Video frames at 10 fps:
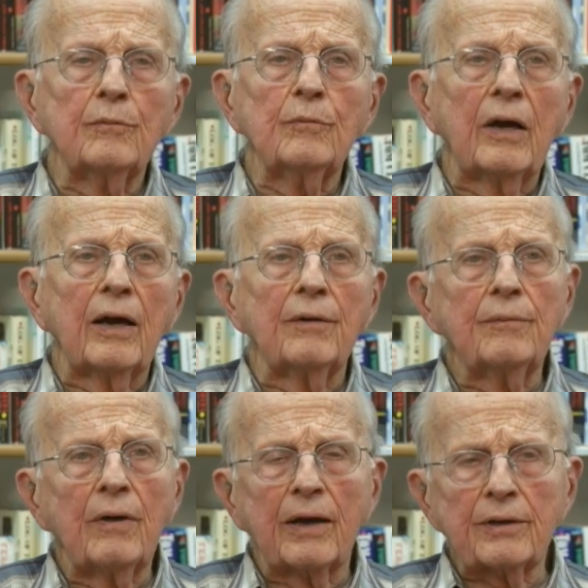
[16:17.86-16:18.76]
I
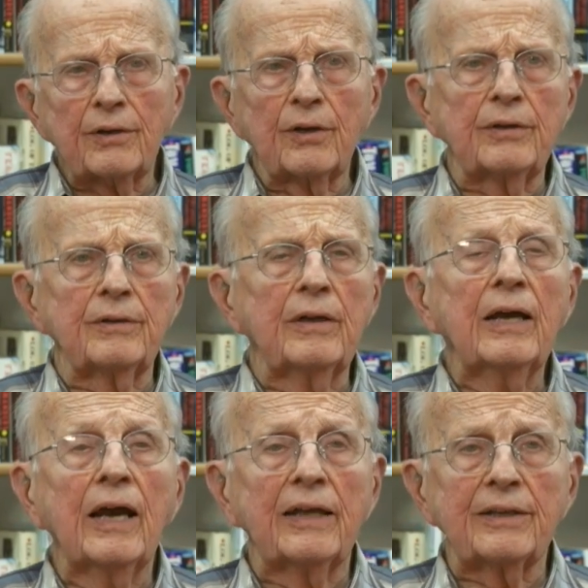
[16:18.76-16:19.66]
don't know. I
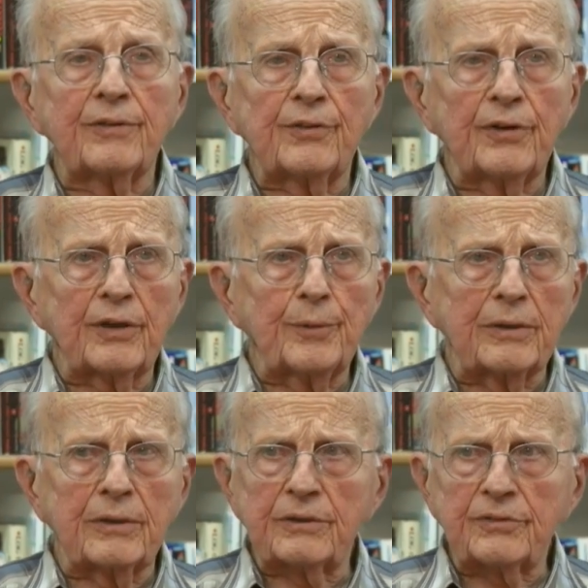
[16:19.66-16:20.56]
never thought
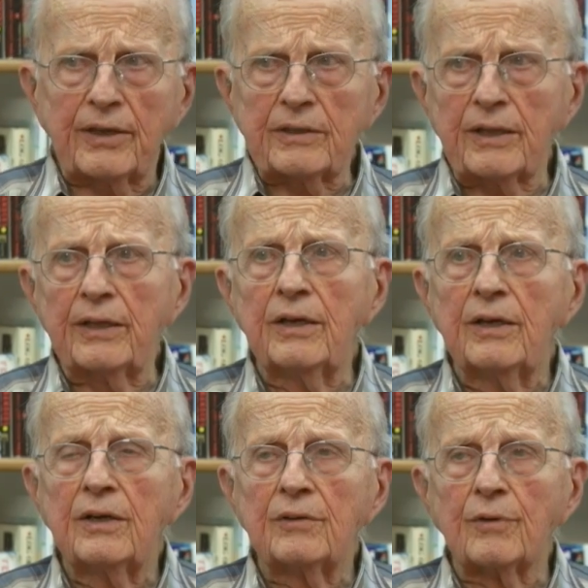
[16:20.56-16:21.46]
about exactly
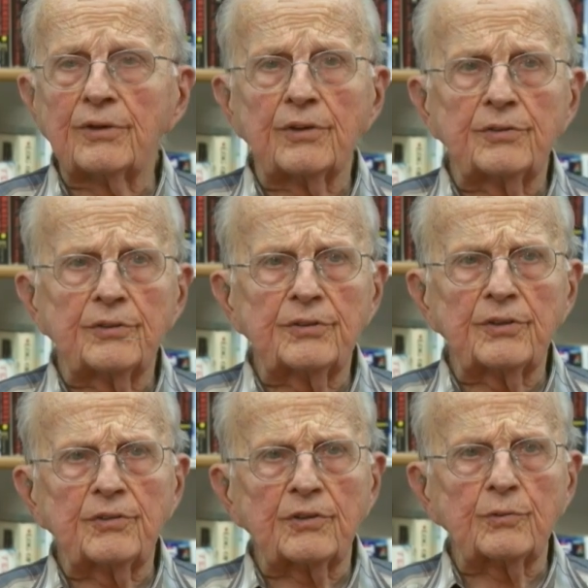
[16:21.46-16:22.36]
what the
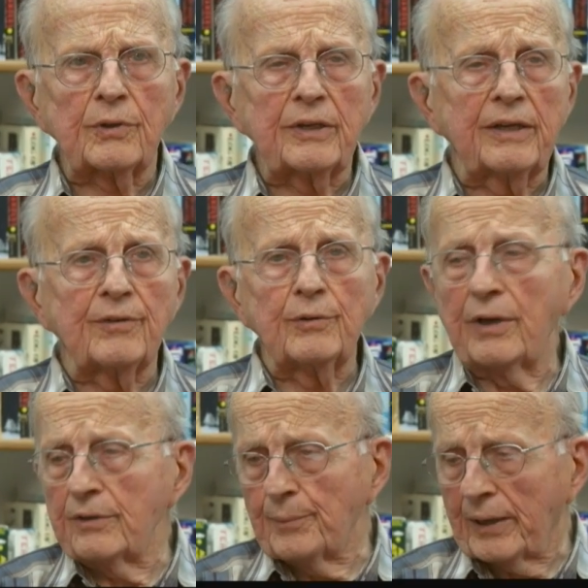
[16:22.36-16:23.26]
statistics were, and I
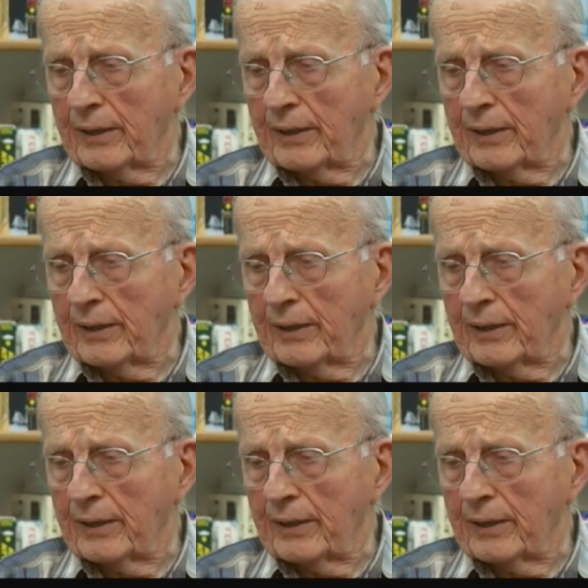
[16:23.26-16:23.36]
never read